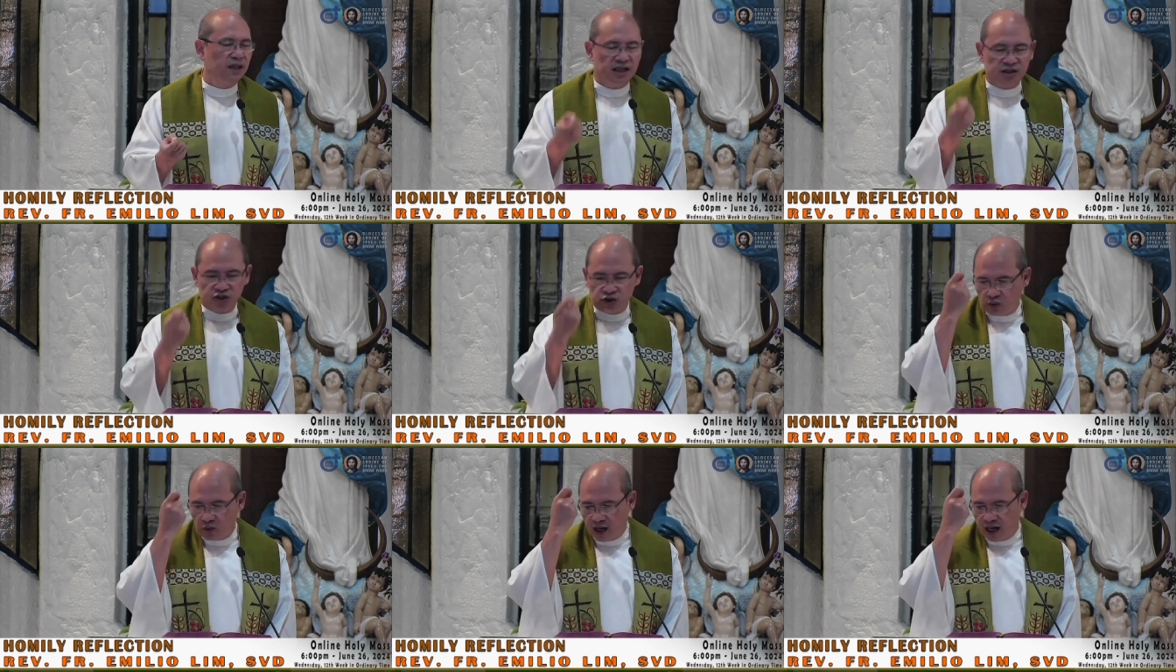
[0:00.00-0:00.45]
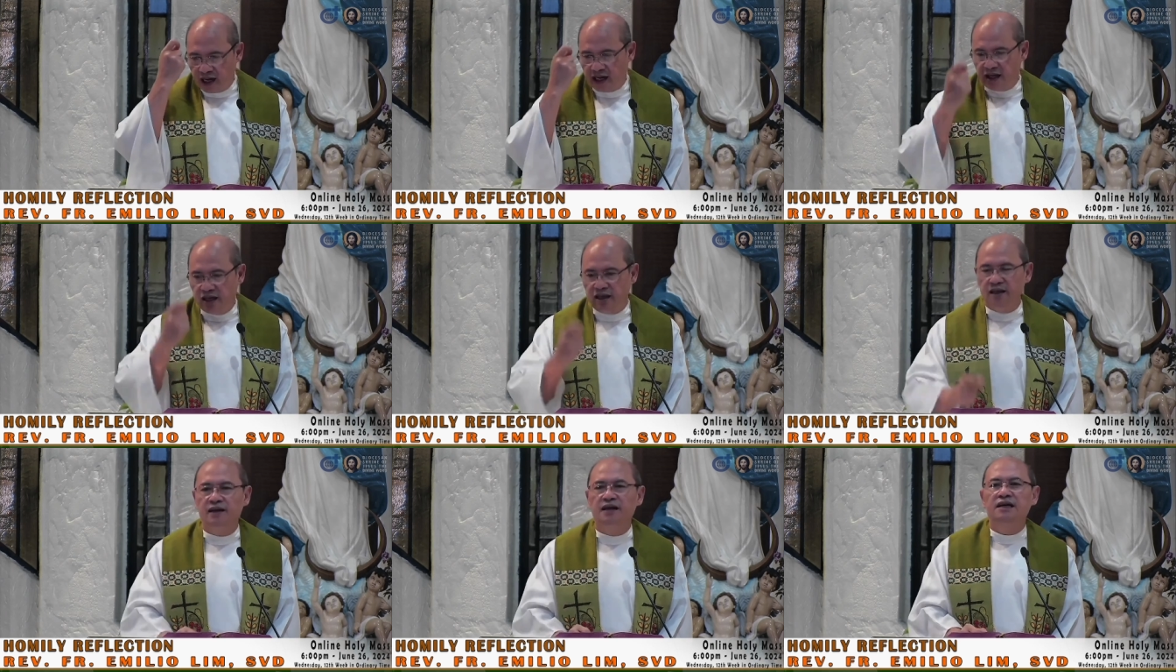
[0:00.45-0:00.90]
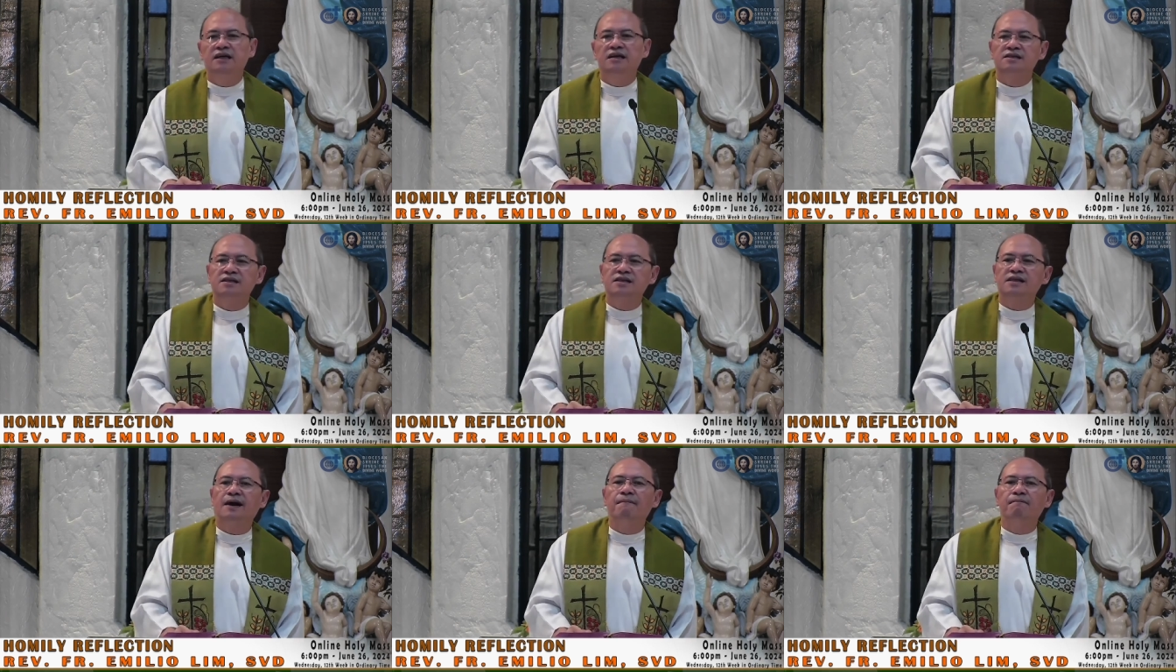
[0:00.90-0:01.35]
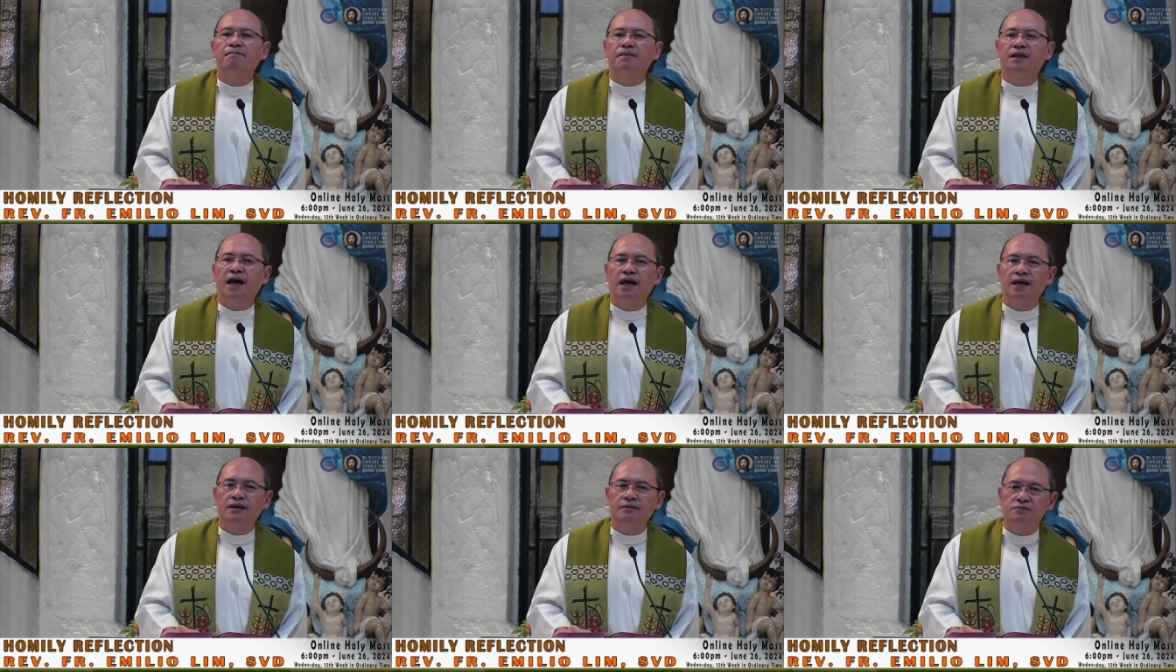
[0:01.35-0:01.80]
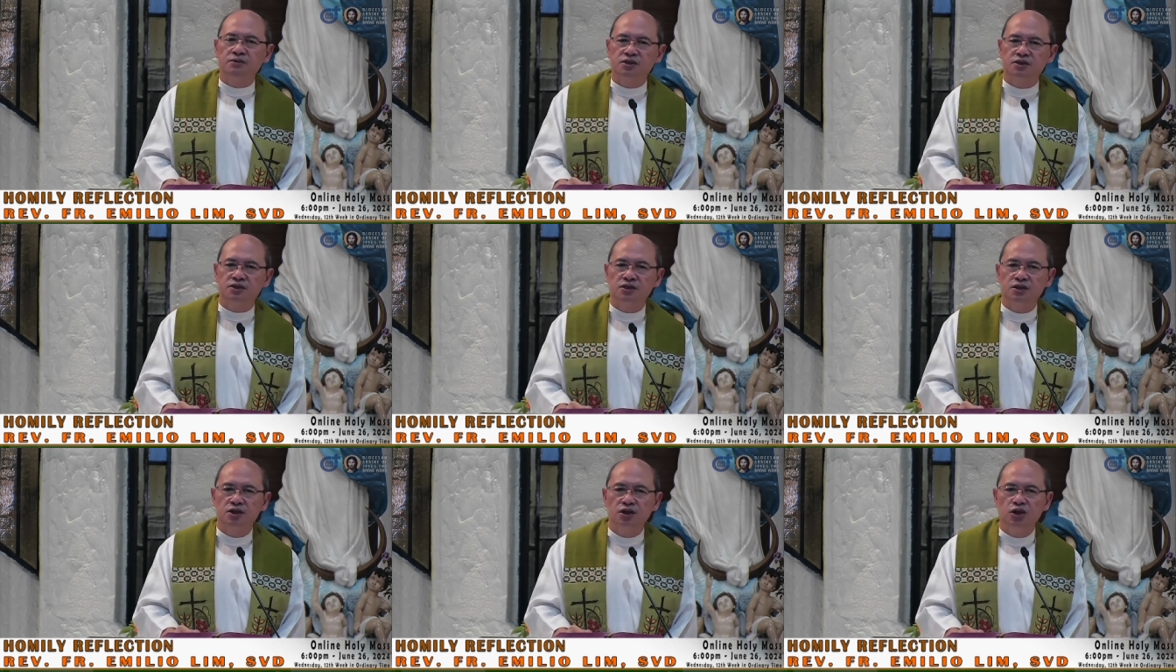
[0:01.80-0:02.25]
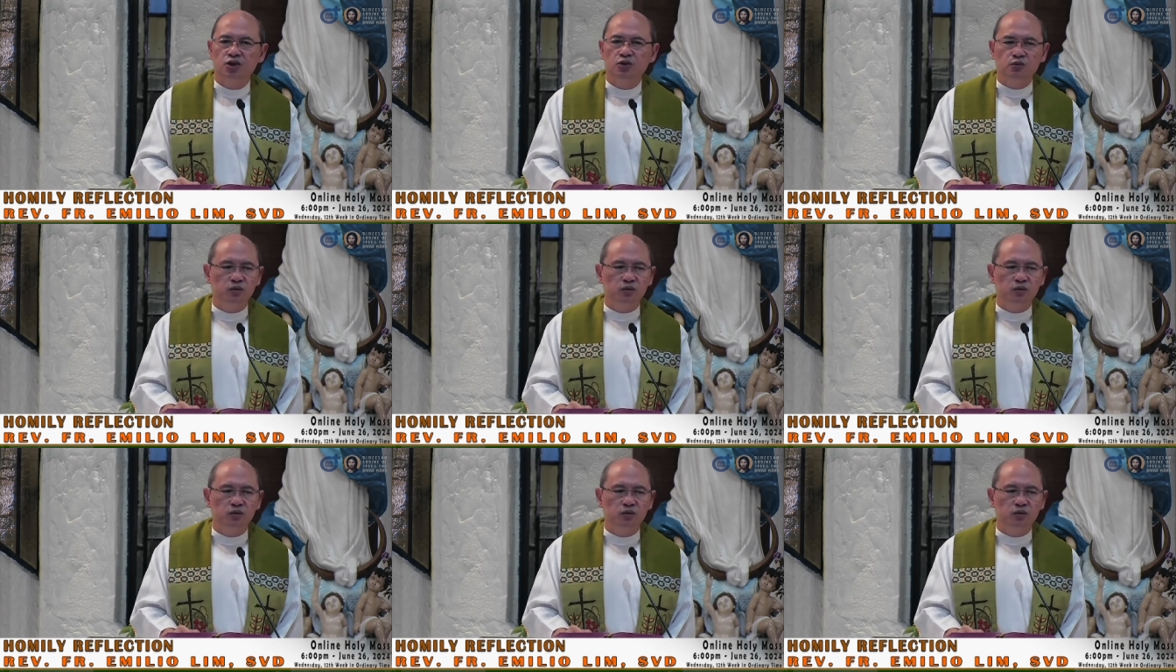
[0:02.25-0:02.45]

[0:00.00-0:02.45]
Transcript: That's why sometimes